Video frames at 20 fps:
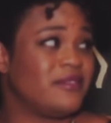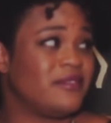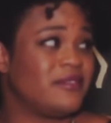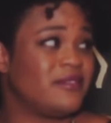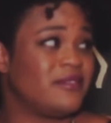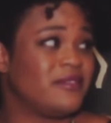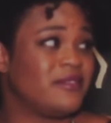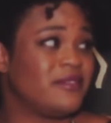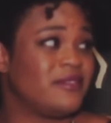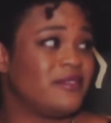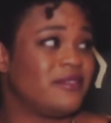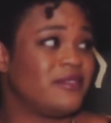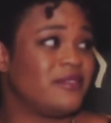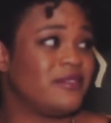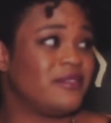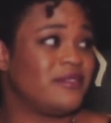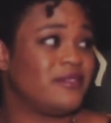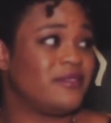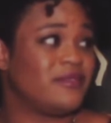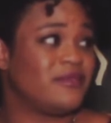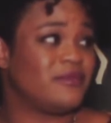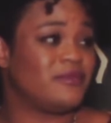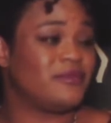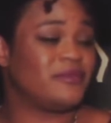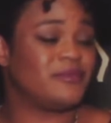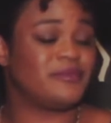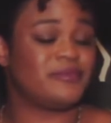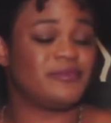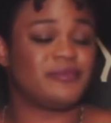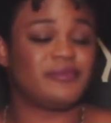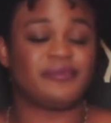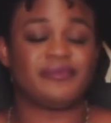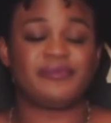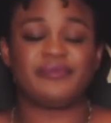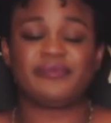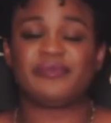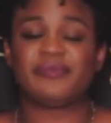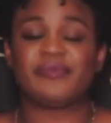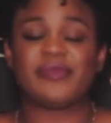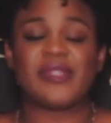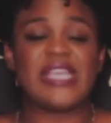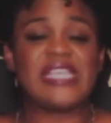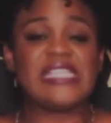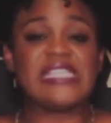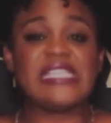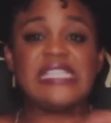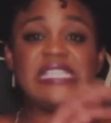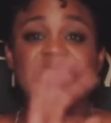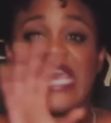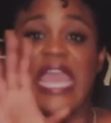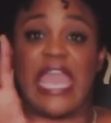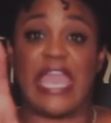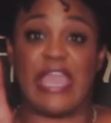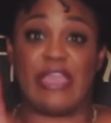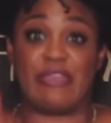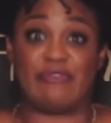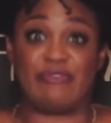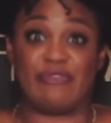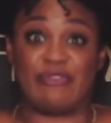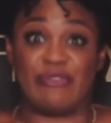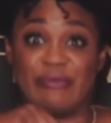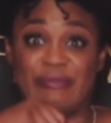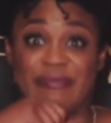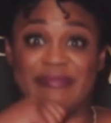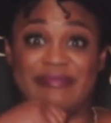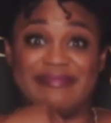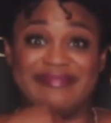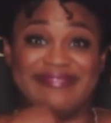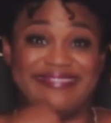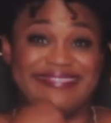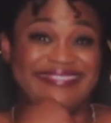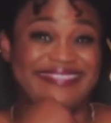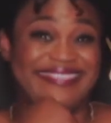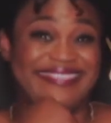No words are spoken by the person on screen.